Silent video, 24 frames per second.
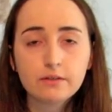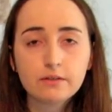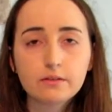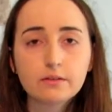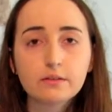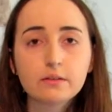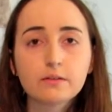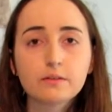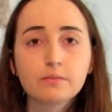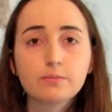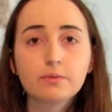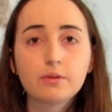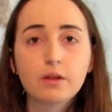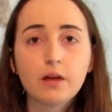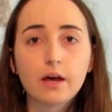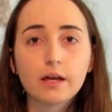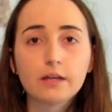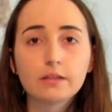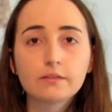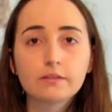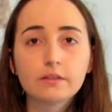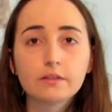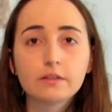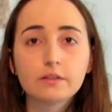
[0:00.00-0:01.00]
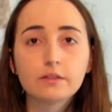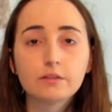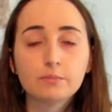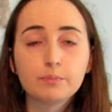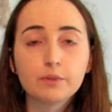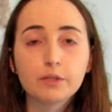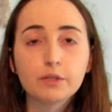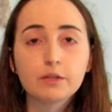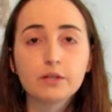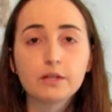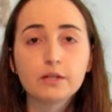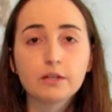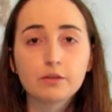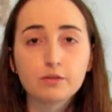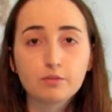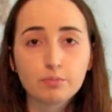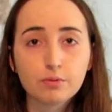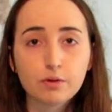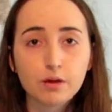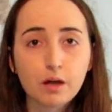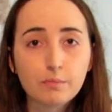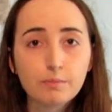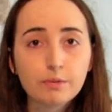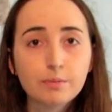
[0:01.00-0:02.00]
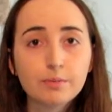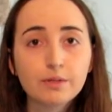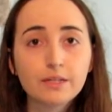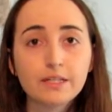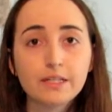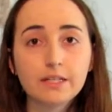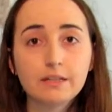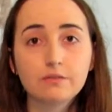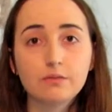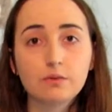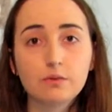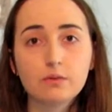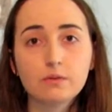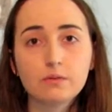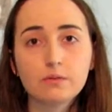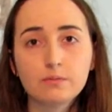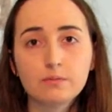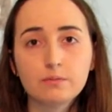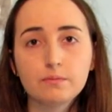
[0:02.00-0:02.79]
this implies that the spirit is probably evil.